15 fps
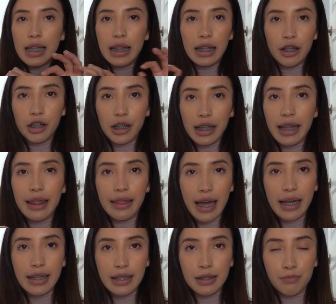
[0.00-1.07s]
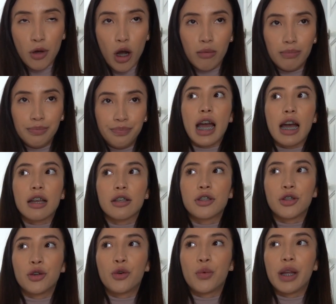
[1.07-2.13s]
Literally that small. Yeah,
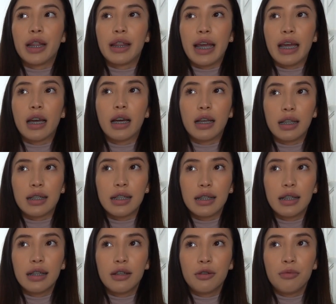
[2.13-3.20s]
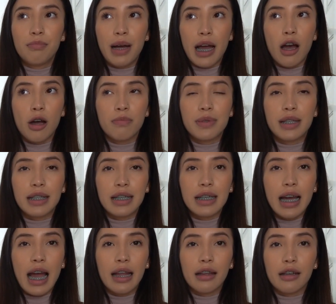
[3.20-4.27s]
so when they did the little biopsy,
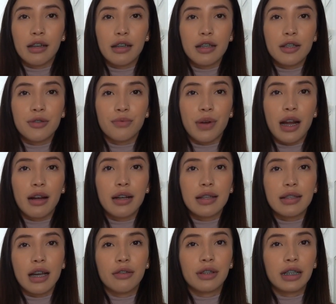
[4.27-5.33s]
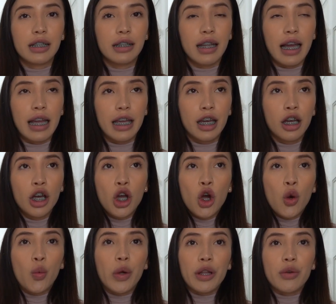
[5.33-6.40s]
I literally swear it sounded like
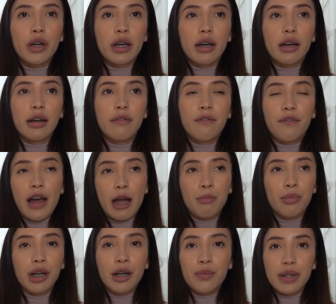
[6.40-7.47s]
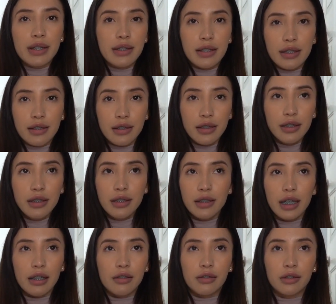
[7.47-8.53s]
when you cut fabric with scissors,
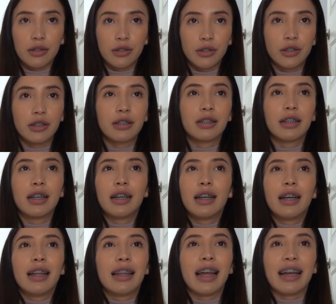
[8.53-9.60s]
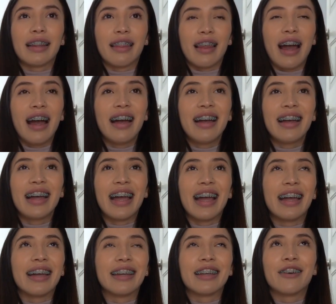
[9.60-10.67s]
like that,
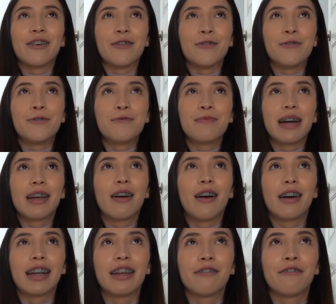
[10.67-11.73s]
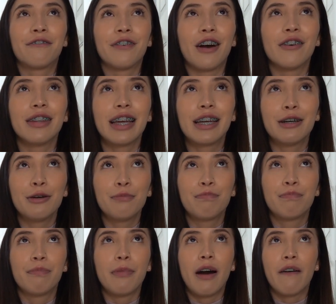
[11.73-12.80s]
and oh my god, it felt like
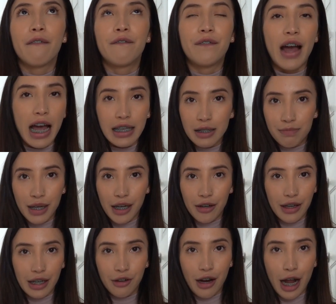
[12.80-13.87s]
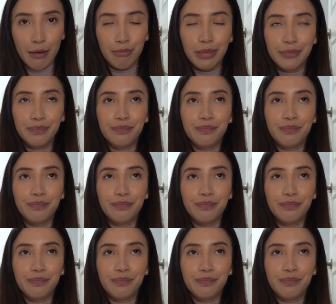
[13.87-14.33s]
a fast period cramp.